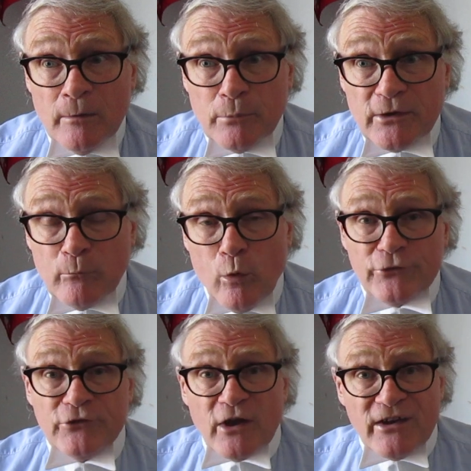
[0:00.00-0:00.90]
but it
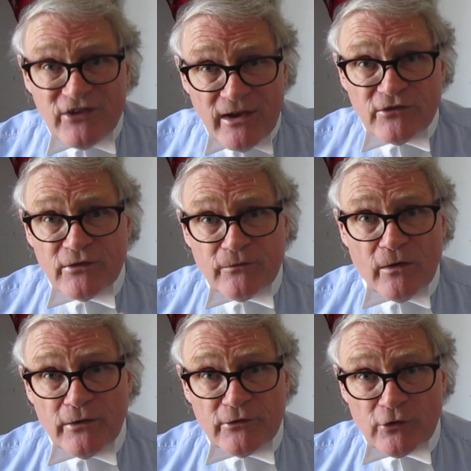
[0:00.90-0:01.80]
wasn't
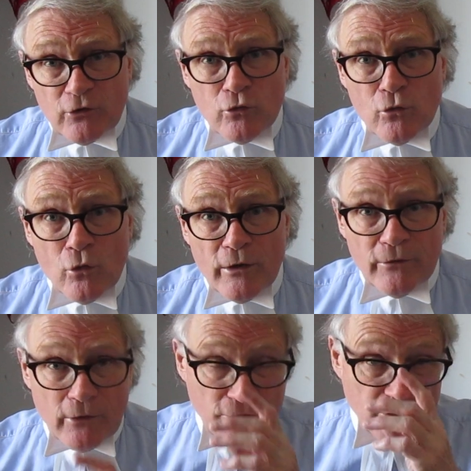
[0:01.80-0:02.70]
identified as a Corps in
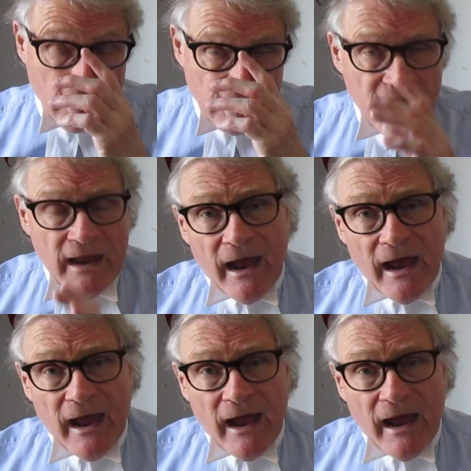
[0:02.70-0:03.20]
those days.